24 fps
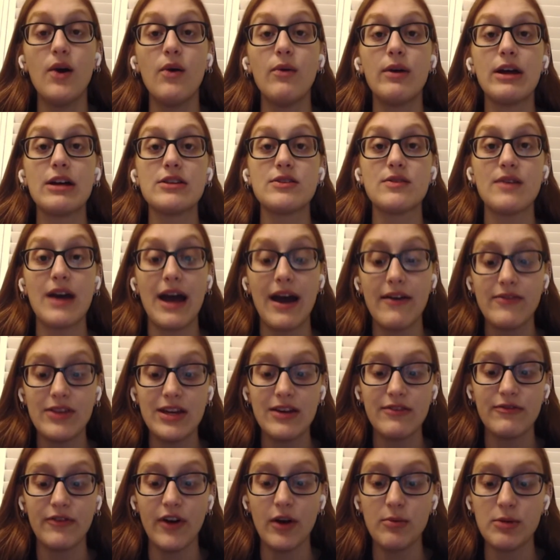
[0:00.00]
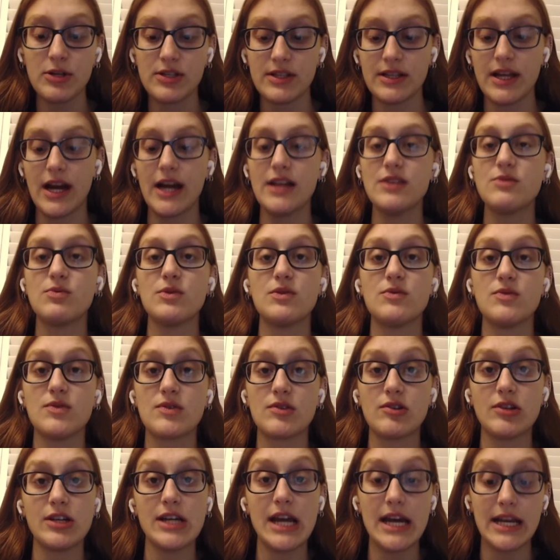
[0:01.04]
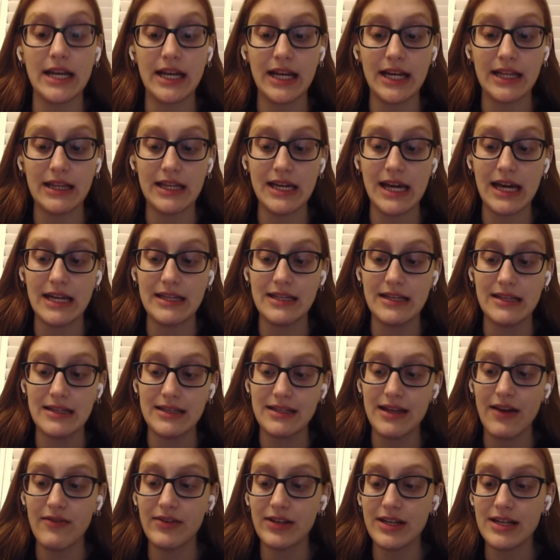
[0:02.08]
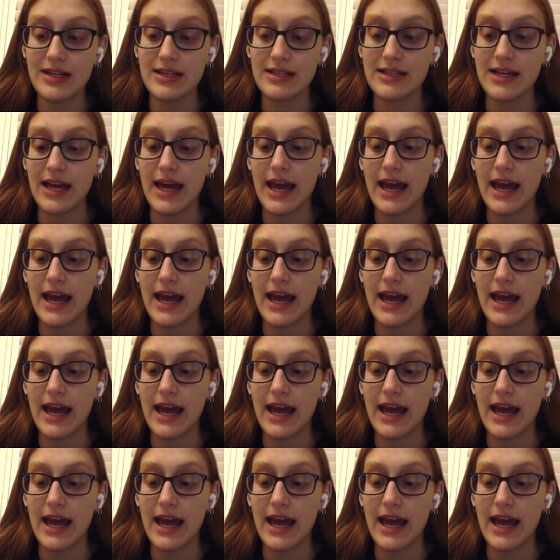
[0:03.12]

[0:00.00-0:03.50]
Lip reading: We also have the Farmers Alliance, which was created in the 1870s,